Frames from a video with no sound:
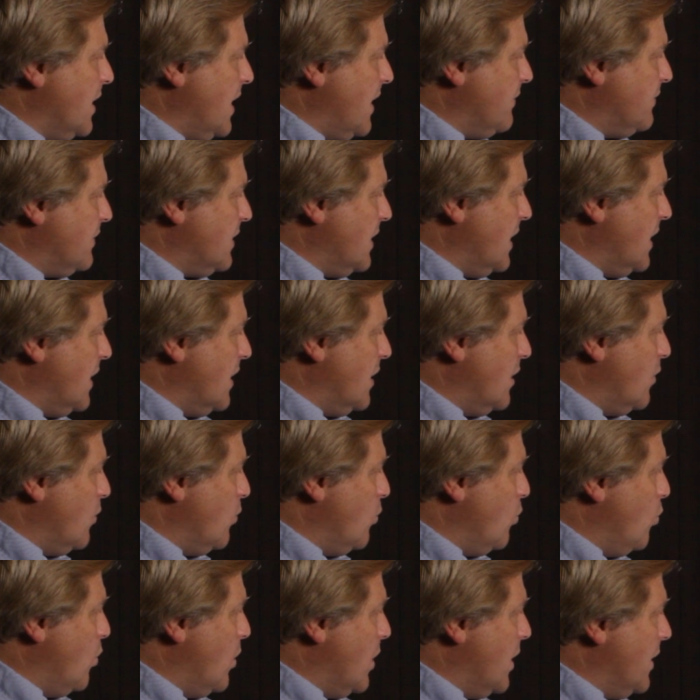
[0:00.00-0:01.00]
have to enter
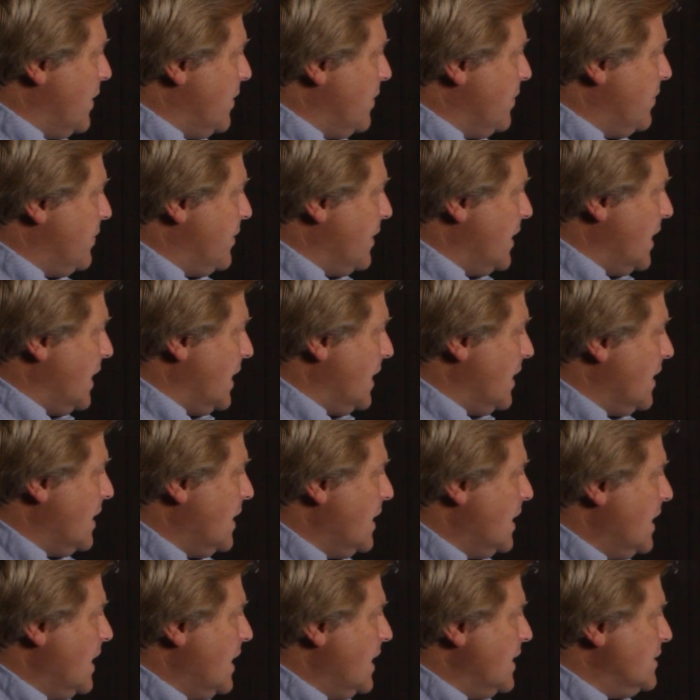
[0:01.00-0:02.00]
one thing.
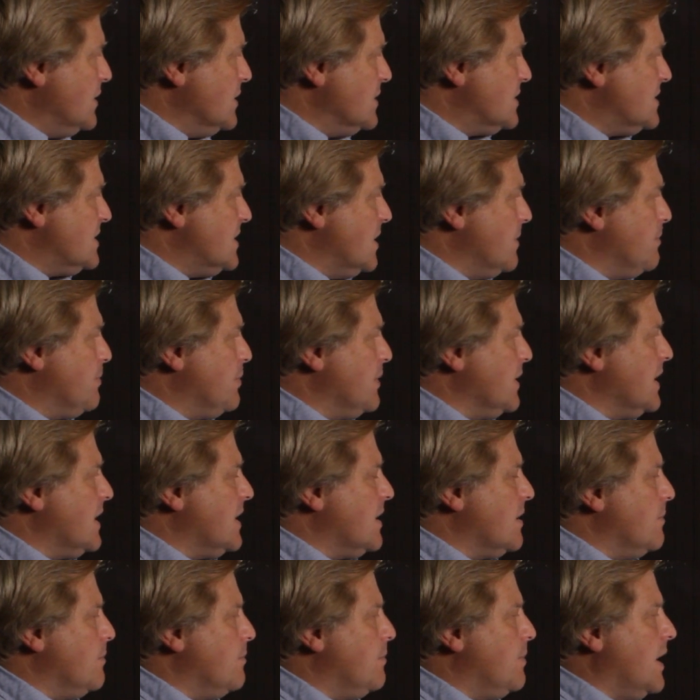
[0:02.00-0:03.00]
It just simply
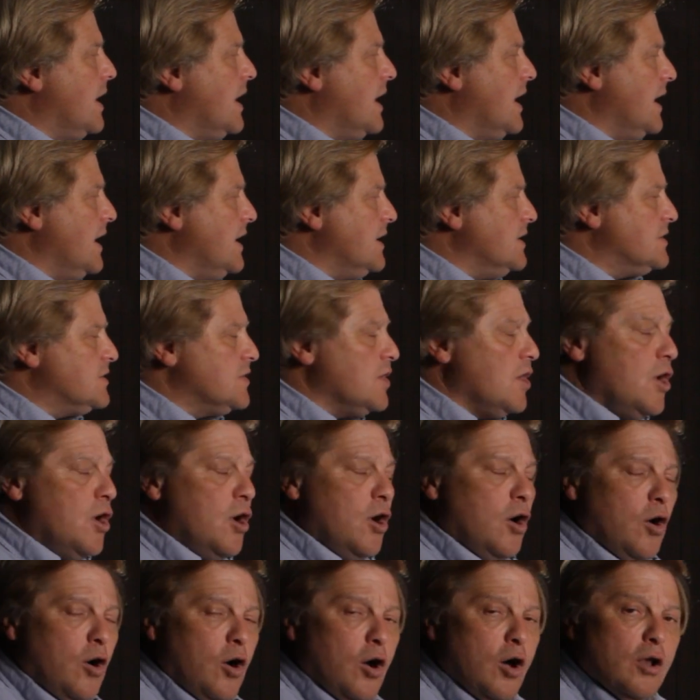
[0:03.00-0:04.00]
combines
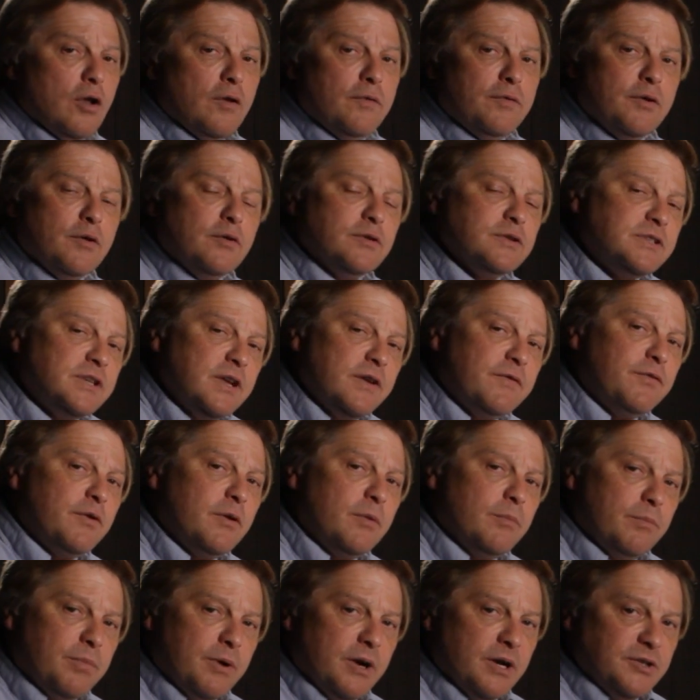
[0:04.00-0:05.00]
all of those
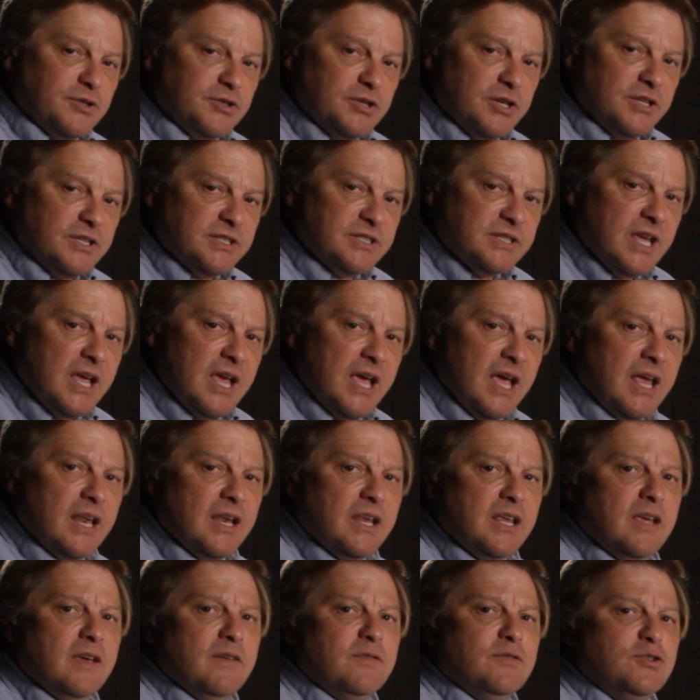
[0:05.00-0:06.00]
different budgets
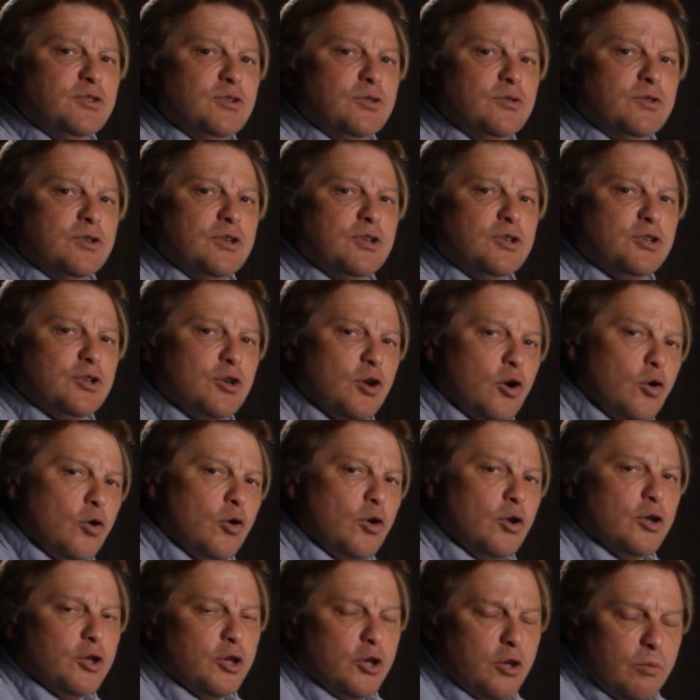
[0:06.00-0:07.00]
and gives you the
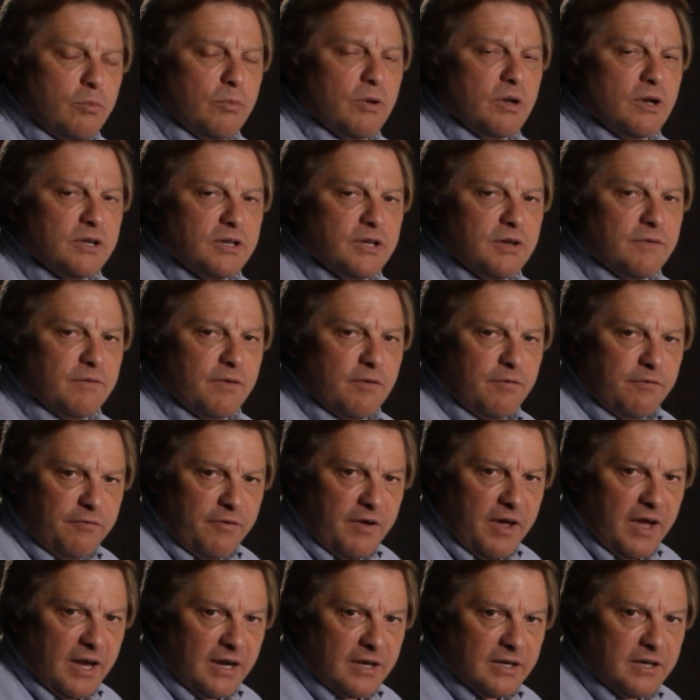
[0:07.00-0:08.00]
total cumulative
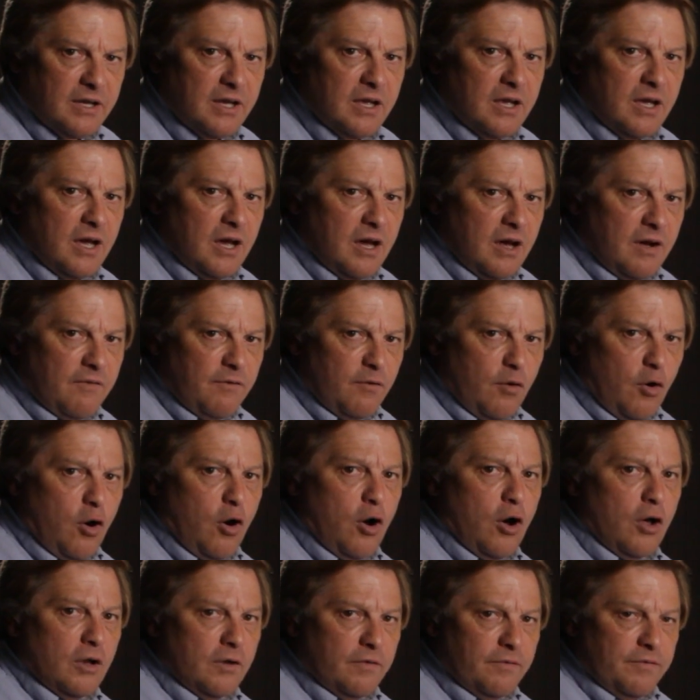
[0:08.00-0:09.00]
effect of
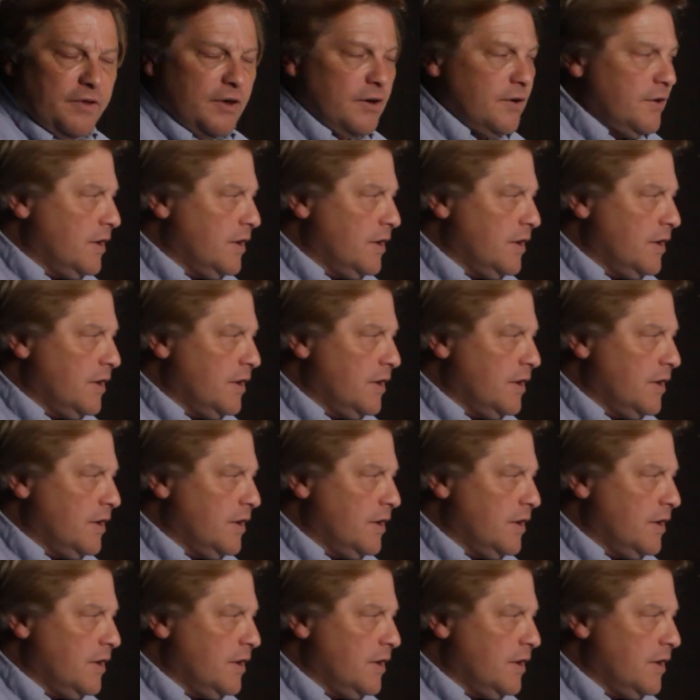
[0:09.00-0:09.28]
all of their